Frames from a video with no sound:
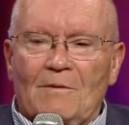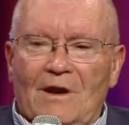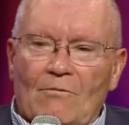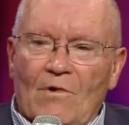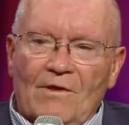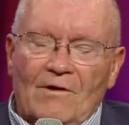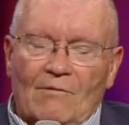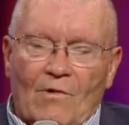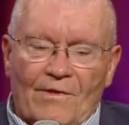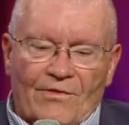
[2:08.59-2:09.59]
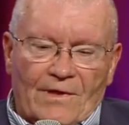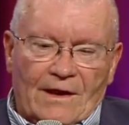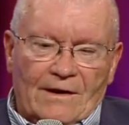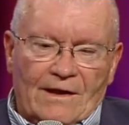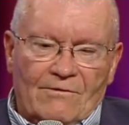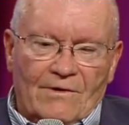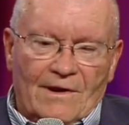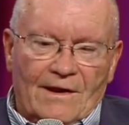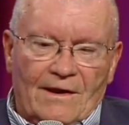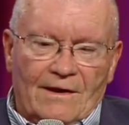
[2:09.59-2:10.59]
And one thing that
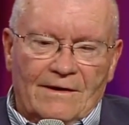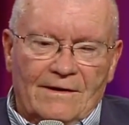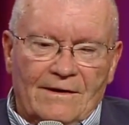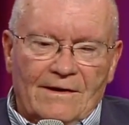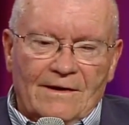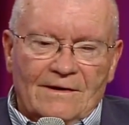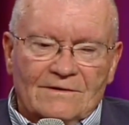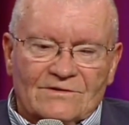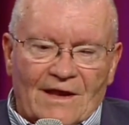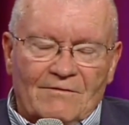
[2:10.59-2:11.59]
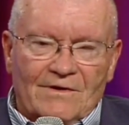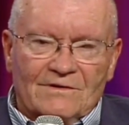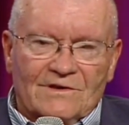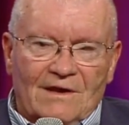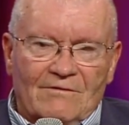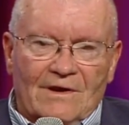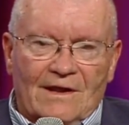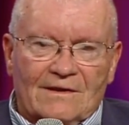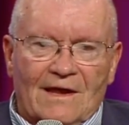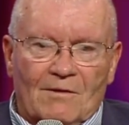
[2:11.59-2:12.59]
really saved us even
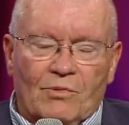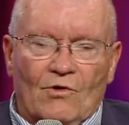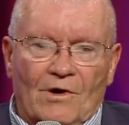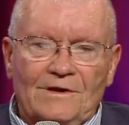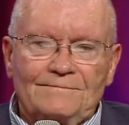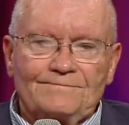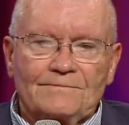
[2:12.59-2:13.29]
at that point